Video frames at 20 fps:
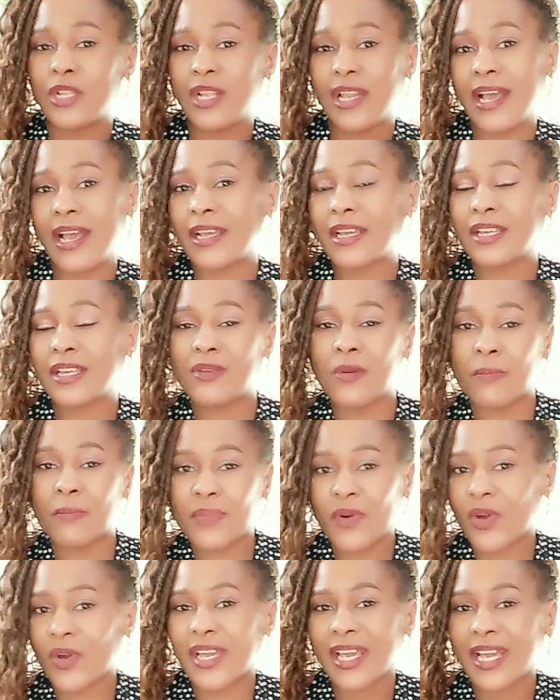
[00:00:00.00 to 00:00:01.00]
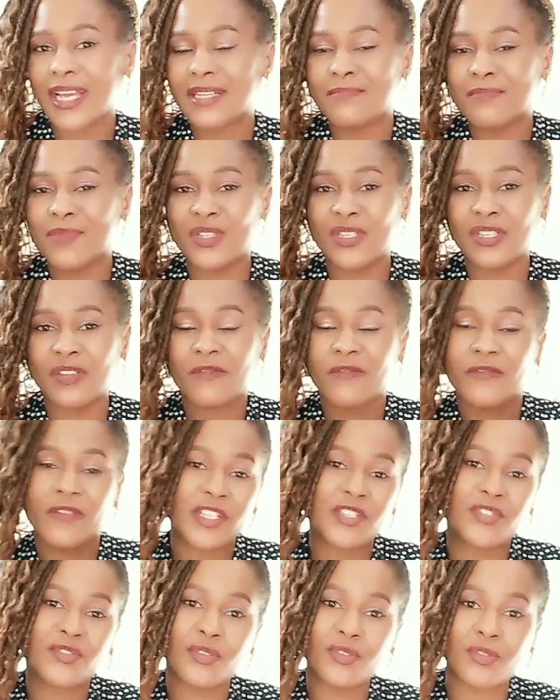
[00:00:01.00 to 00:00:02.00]
like your pocket money,
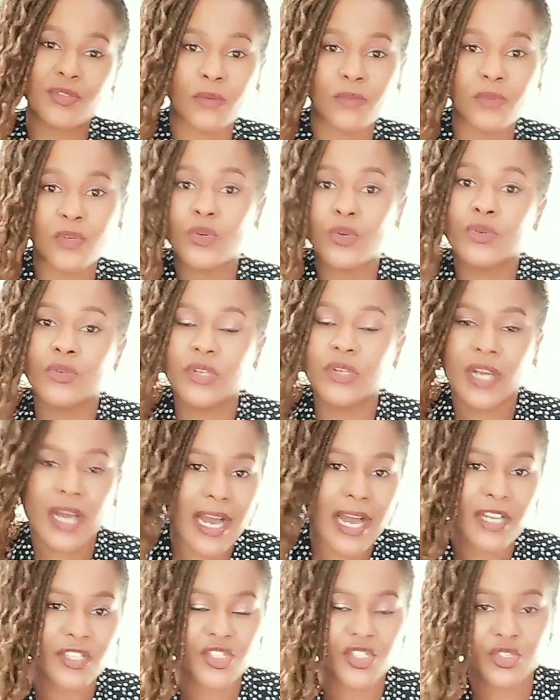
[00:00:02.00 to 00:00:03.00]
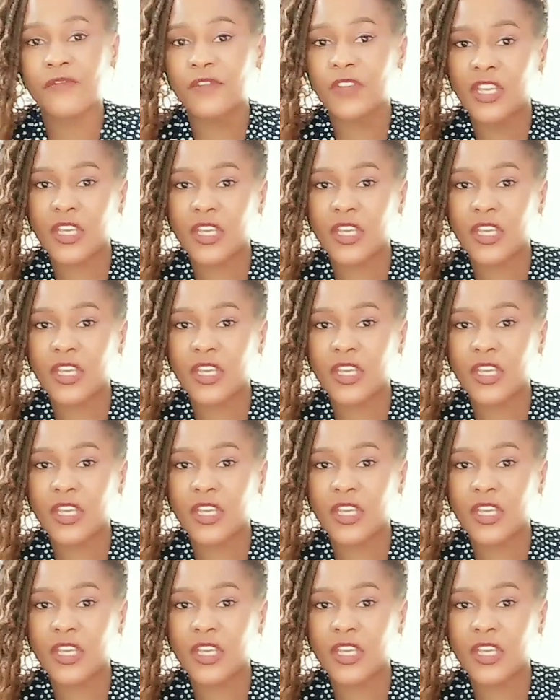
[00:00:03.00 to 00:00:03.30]
fetch you some cool cash